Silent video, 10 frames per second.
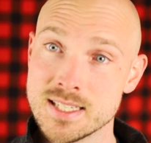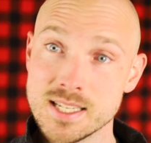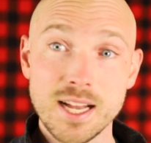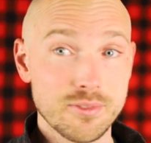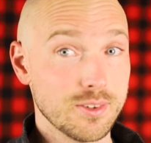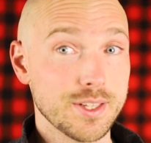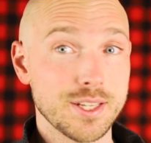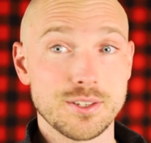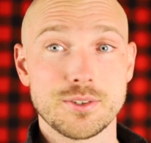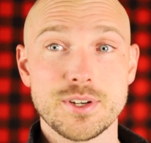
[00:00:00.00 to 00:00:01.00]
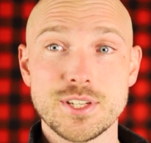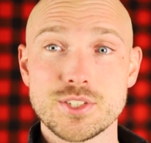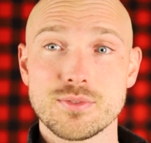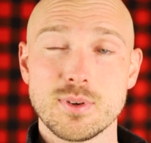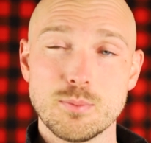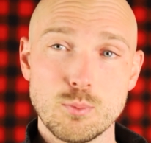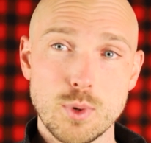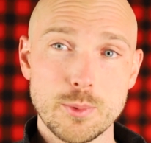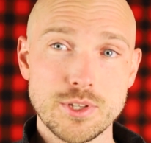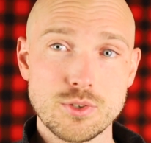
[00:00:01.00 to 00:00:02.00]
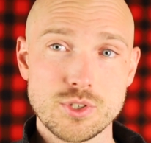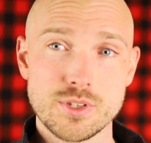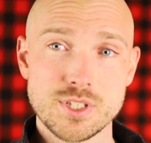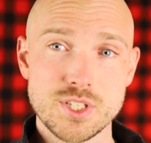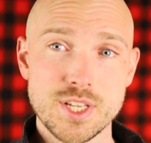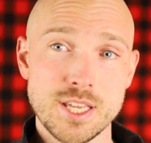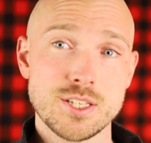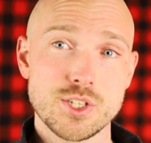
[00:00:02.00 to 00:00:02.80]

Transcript: definitely increased from what we usually see.